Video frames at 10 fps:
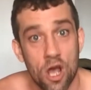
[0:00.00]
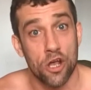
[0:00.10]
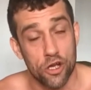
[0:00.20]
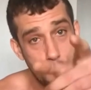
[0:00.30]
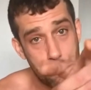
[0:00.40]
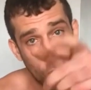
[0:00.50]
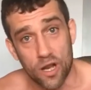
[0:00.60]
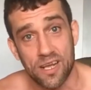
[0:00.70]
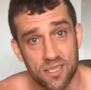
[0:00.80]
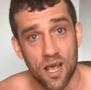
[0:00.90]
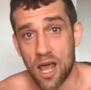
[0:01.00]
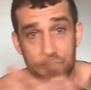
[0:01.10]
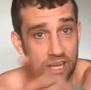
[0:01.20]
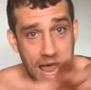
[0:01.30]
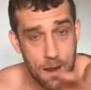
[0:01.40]
You know, bullies, if
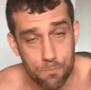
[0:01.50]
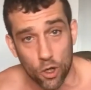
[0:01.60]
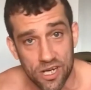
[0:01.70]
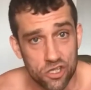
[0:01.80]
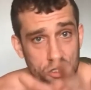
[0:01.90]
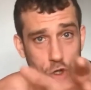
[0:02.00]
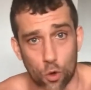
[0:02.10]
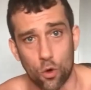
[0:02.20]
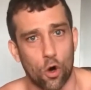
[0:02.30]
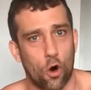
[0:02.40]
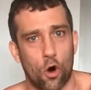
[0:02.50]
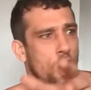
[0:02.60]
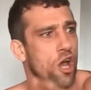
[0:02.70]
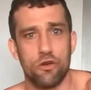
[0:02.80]
you're getting bullied at school or